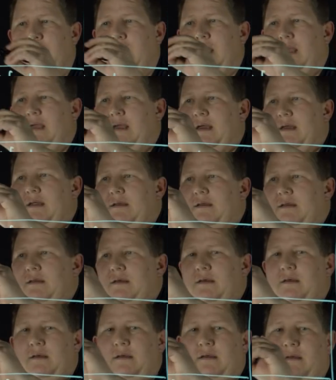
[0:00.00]
and
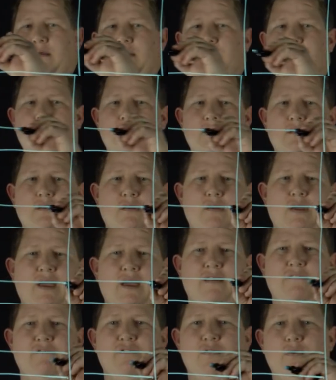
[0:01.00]
you
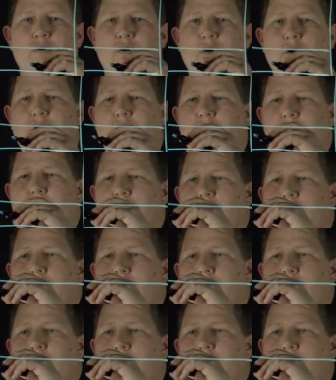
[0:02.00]
have your